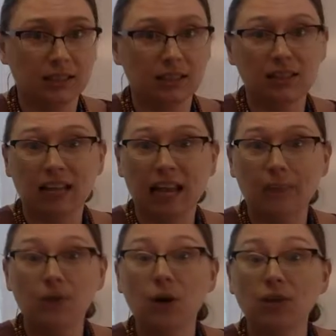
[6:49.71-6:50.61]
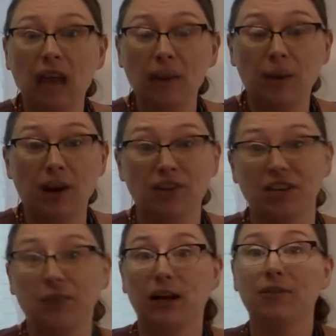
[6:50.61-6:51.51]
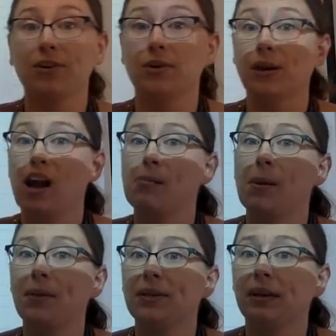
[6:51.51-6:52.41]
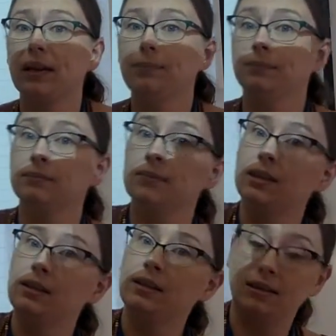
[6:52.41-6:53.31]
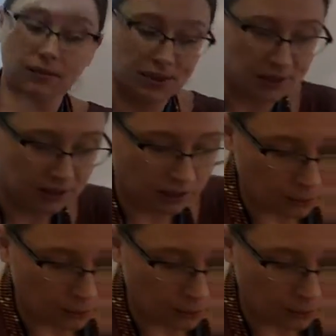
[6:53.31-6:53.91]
The same no time equation. If we ever don't care about the time, this is the